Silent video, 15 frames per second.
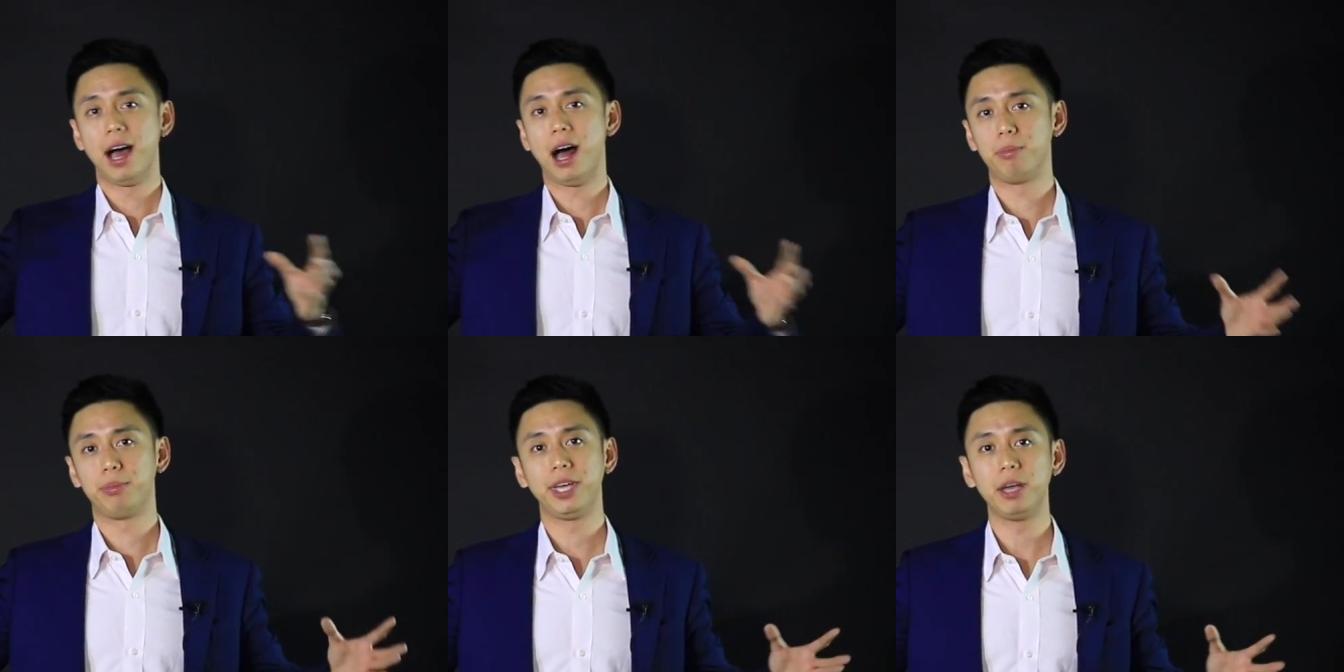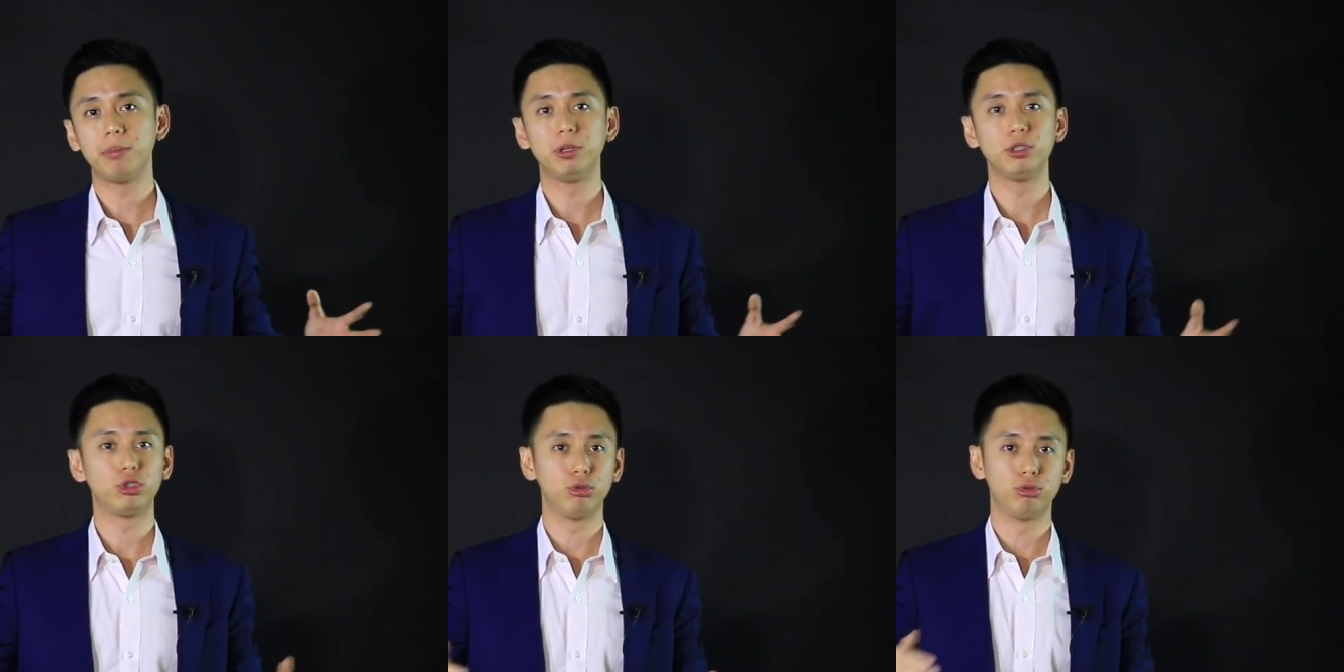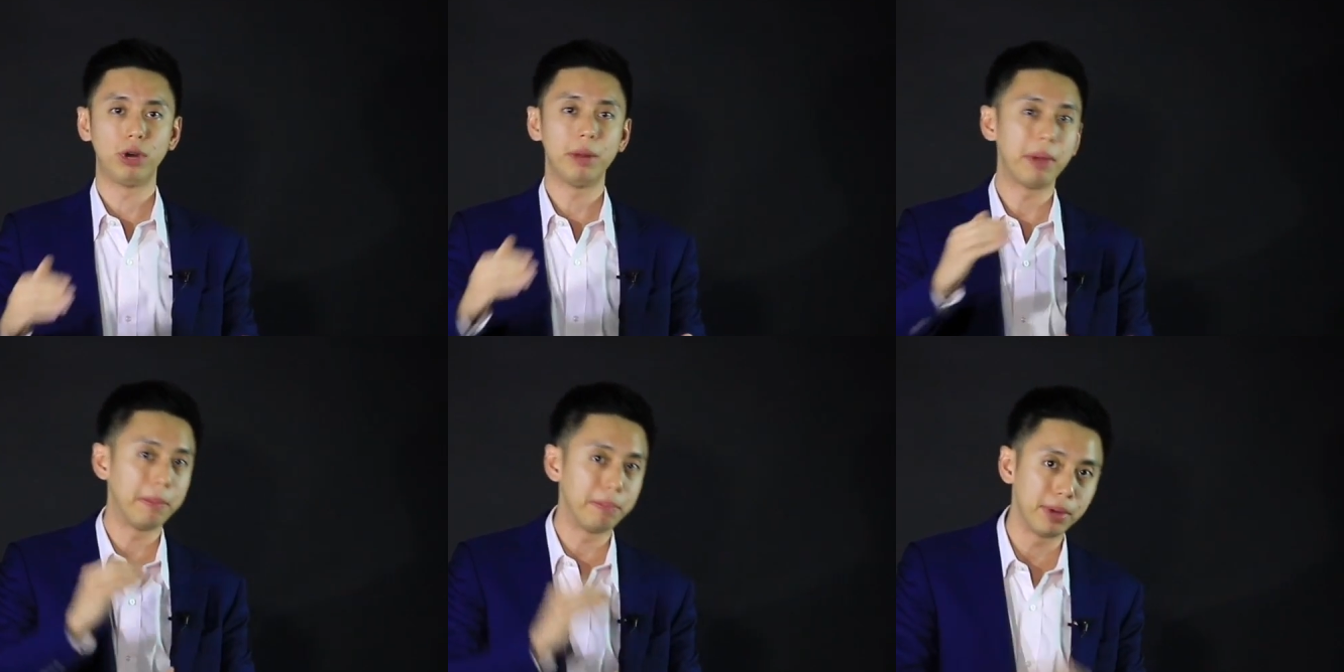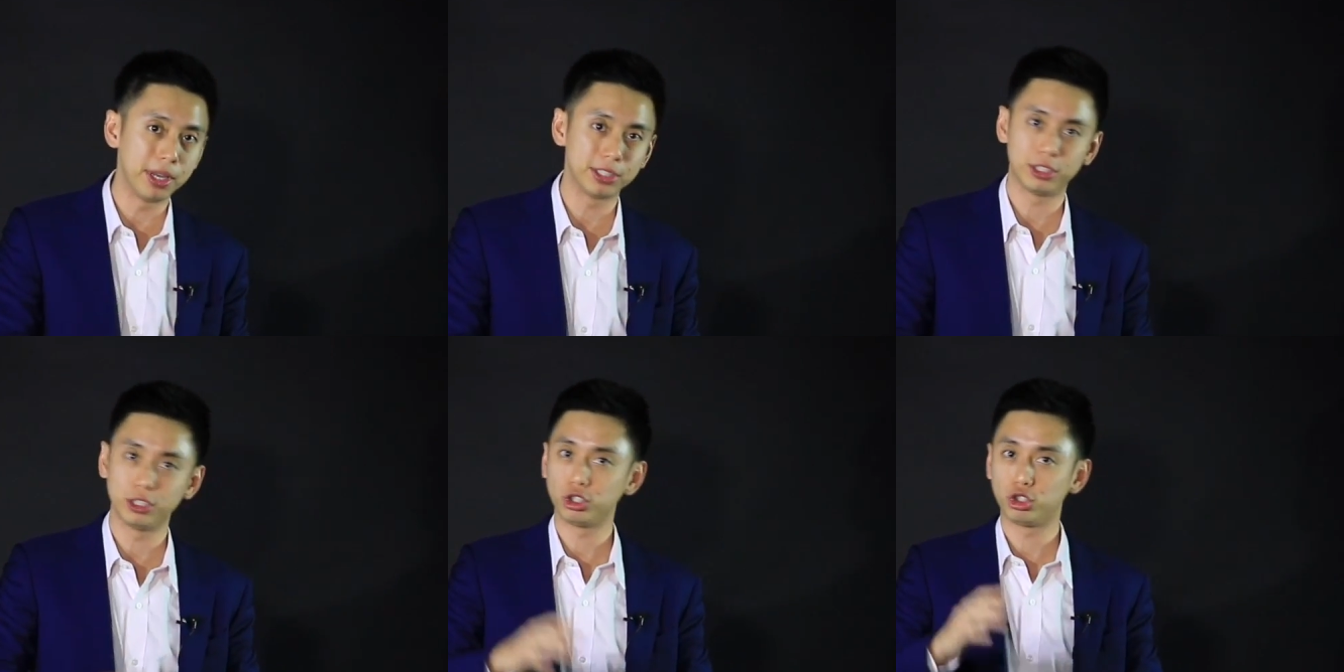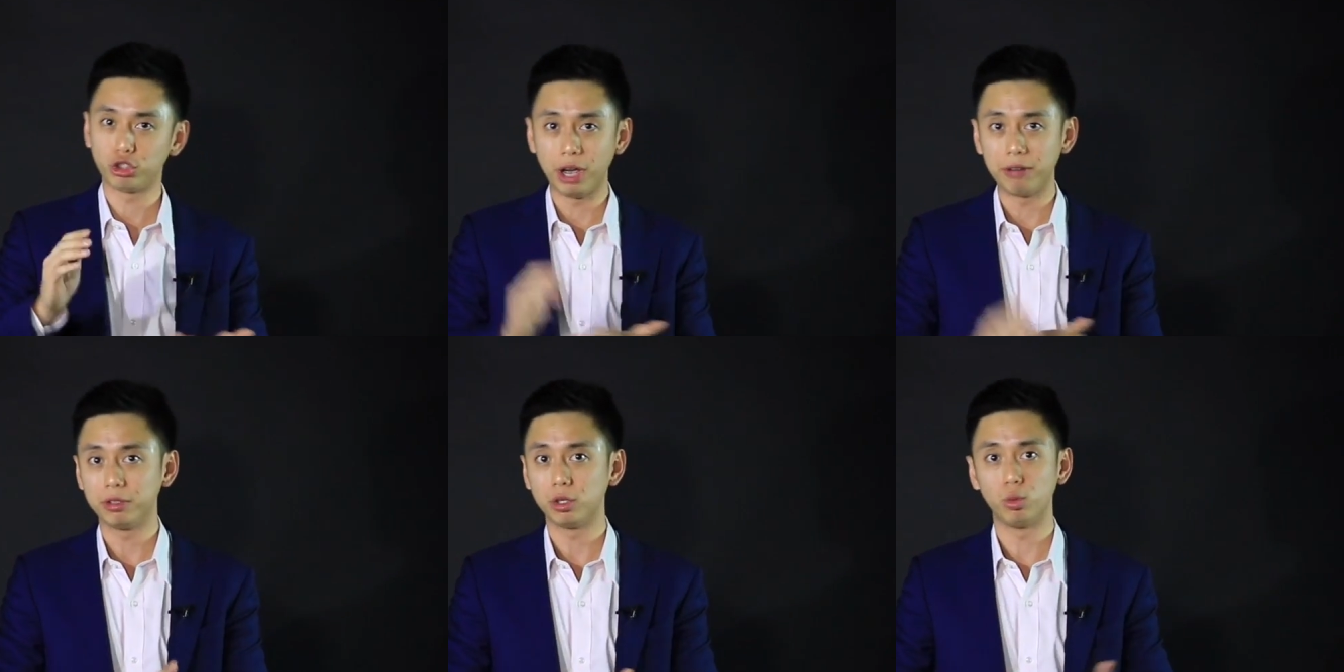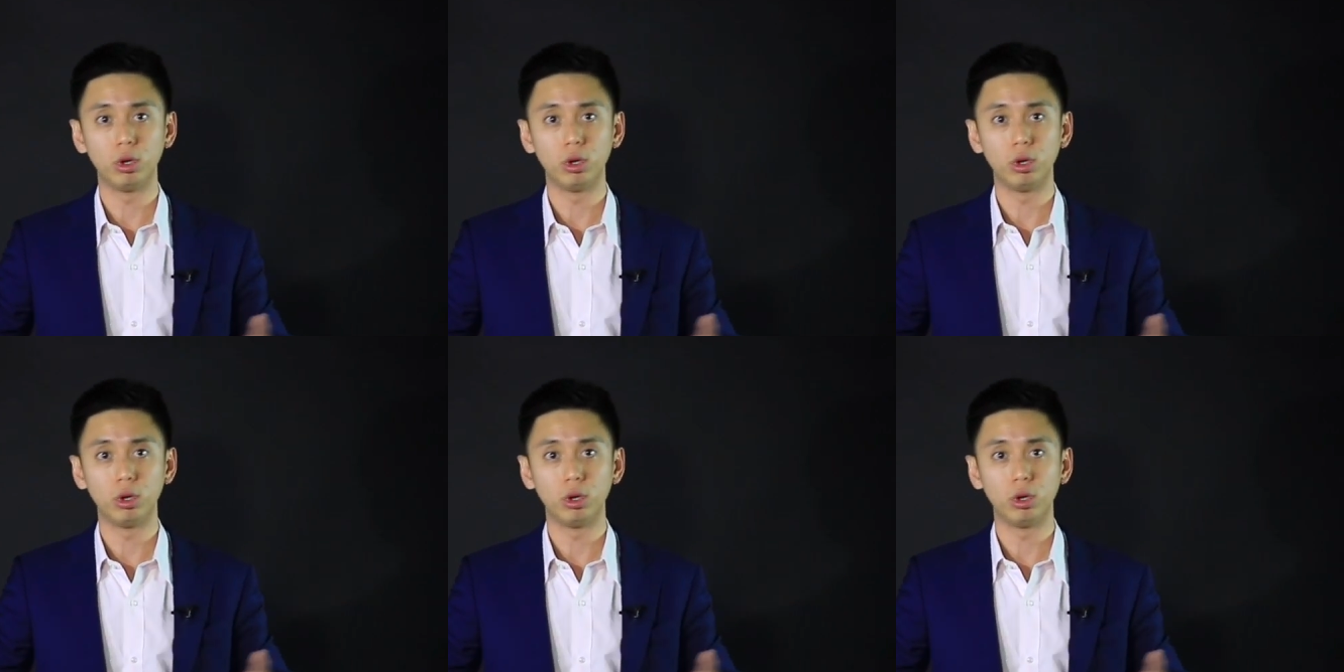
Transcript: I'll be able to run my business, travel the